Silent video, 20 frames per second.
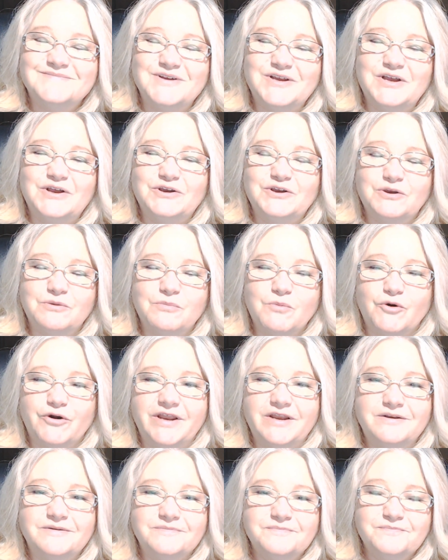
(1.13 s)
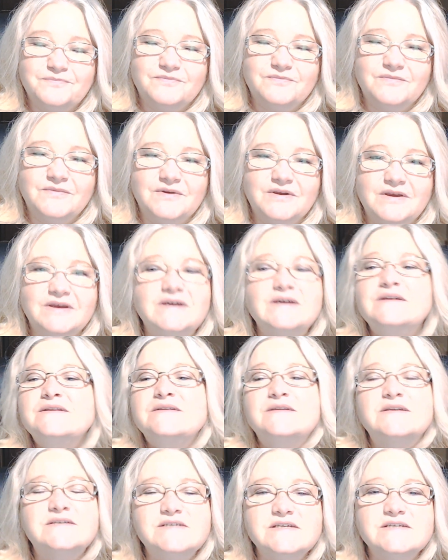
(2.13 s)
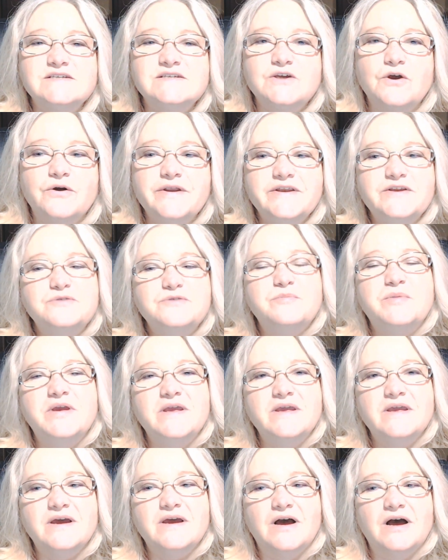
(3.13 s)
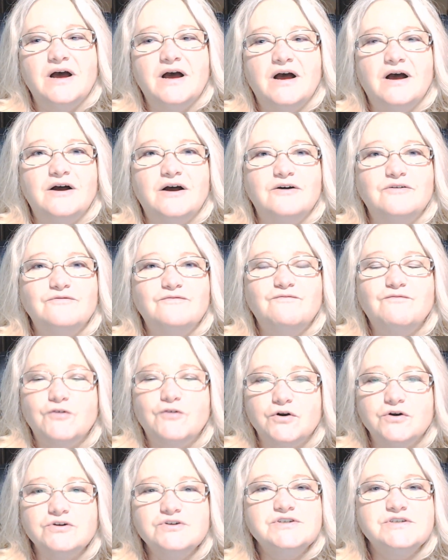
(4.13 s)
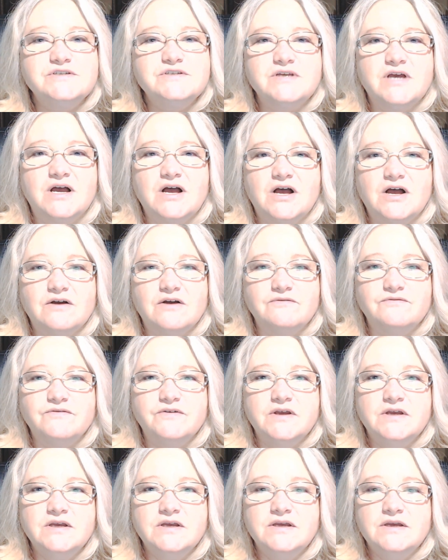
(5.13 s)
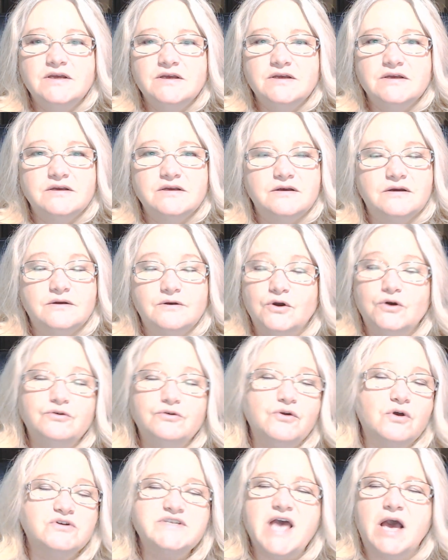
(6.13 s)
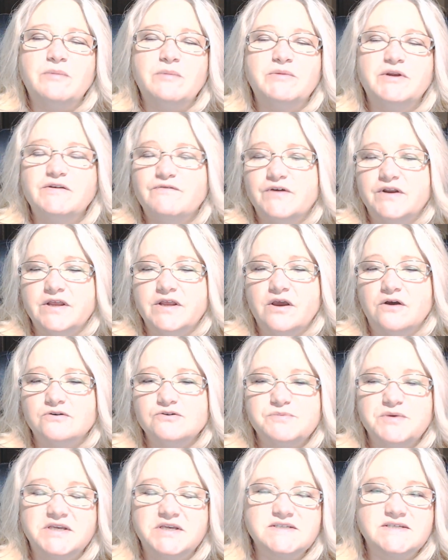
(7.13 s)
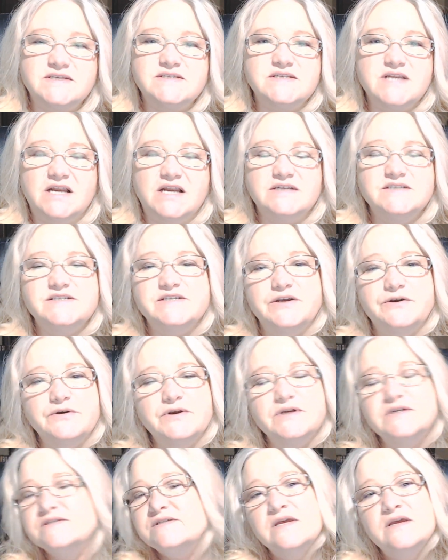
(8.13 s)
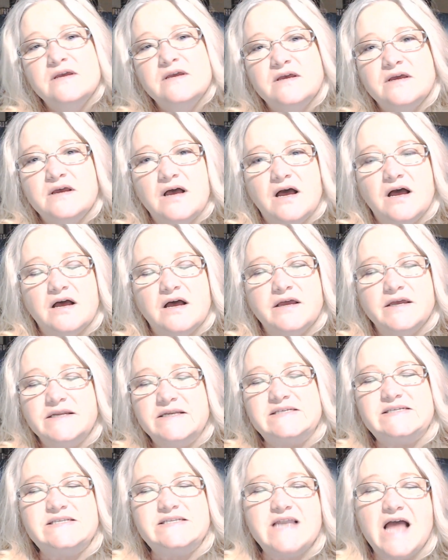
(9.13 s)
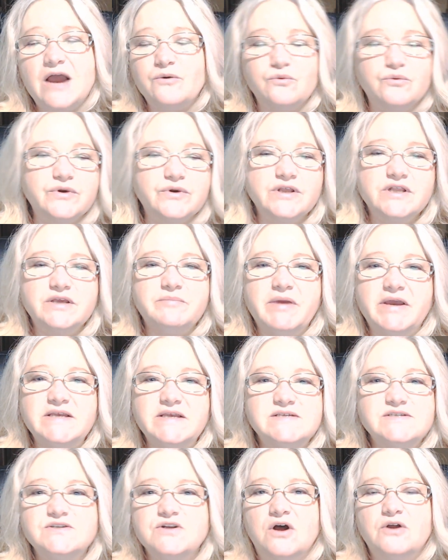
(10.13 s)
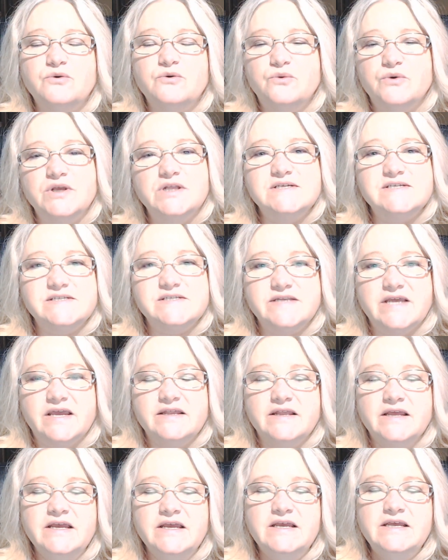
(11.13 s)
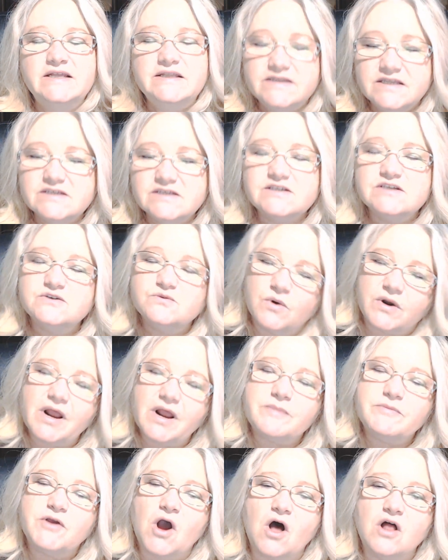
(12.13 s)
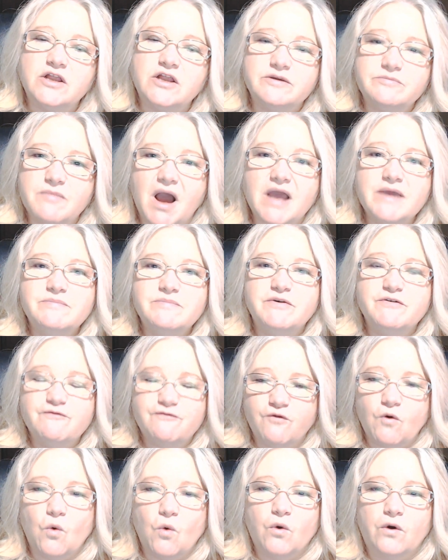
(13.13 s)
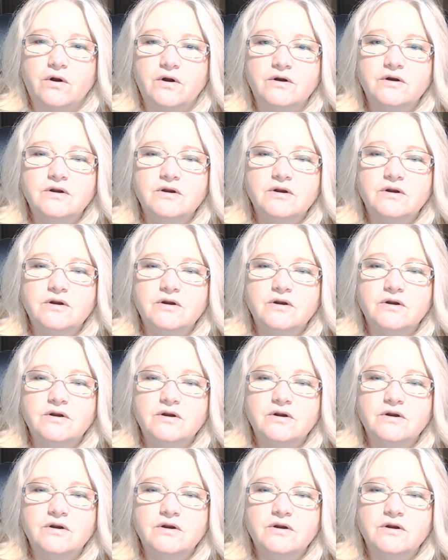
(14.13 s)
Good morning. This is going to be a first of who knows how many videos because it's not a series and it's not really based on real estate. This is what I'm calling my before